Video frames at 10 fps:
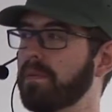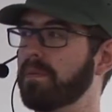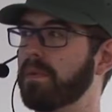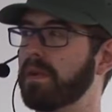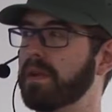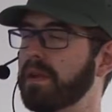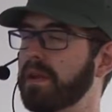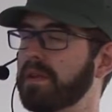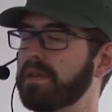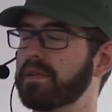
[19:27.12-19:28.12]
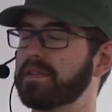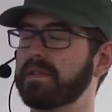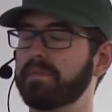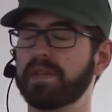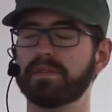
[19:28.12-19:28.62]
working,
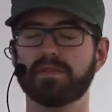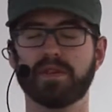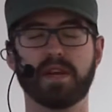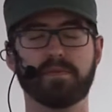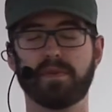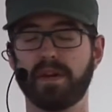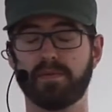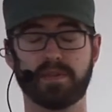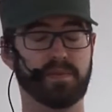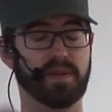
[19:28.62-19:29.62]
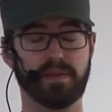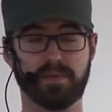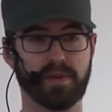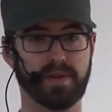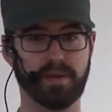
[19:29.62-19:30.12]
it's a messaging app for iOS, but I
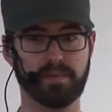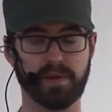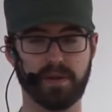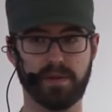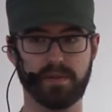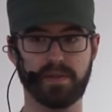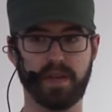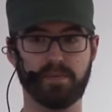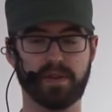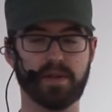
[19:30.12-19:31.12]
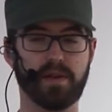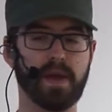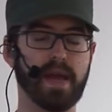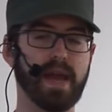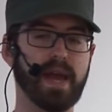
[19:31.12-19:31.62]
don't really recall the name right now,
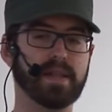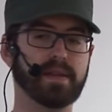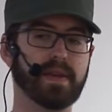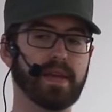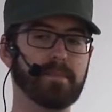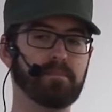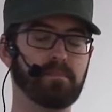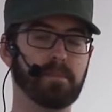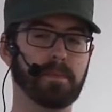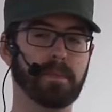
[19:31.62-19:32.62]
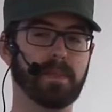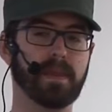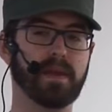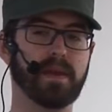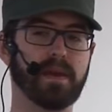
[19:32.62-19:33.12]
and he
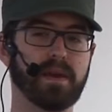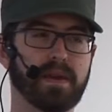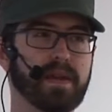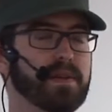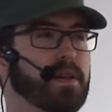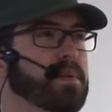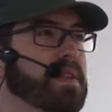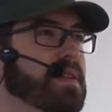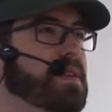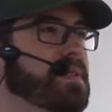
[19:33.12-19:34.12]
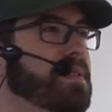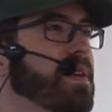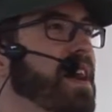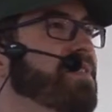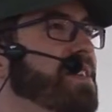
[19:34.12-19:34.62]
told me that
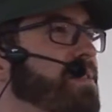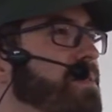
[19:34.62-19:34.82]
they're having